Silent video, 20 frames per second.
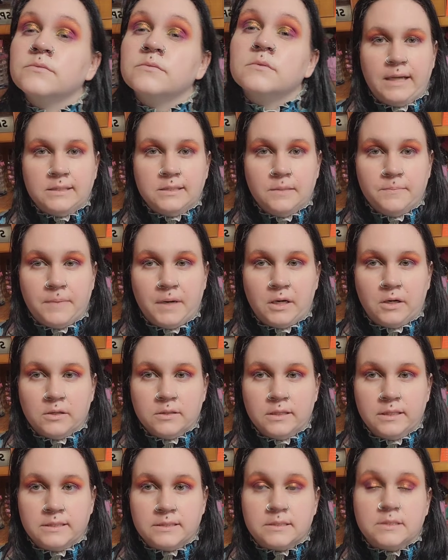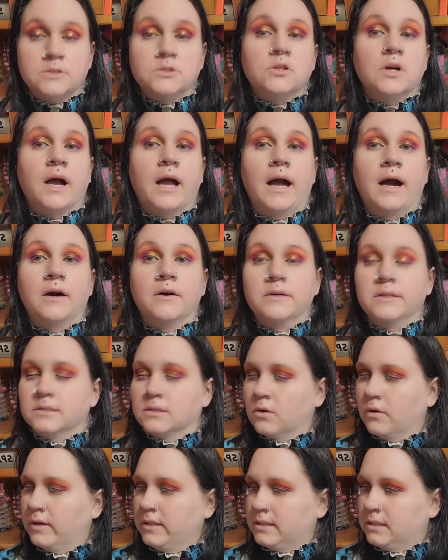Next up on our list to try out
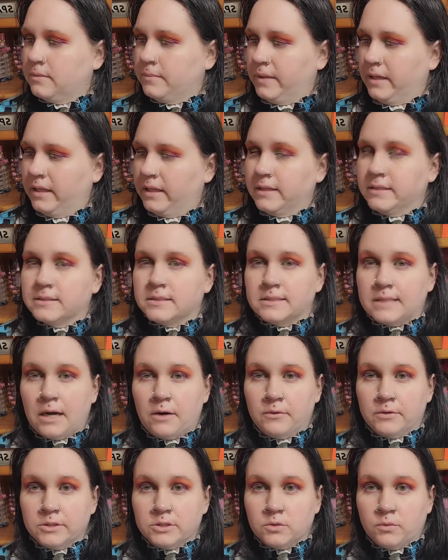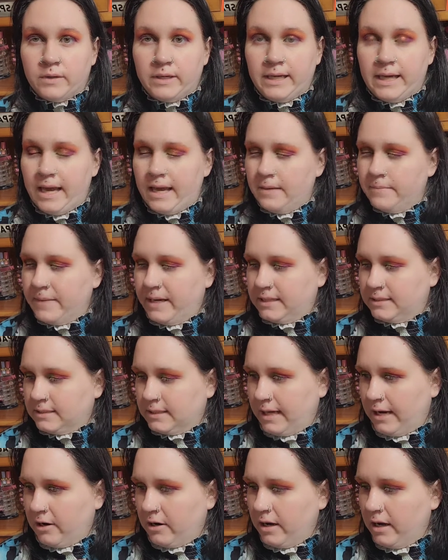is going to be this Power 28
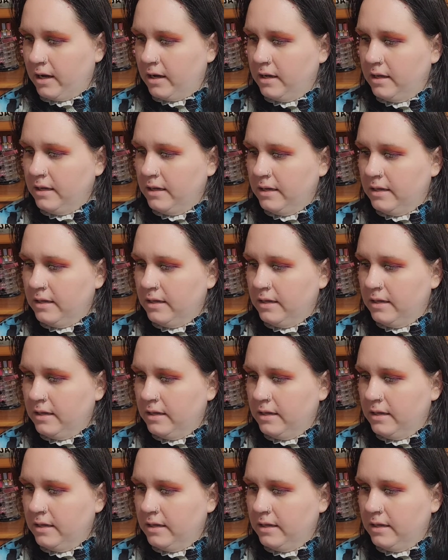mascara.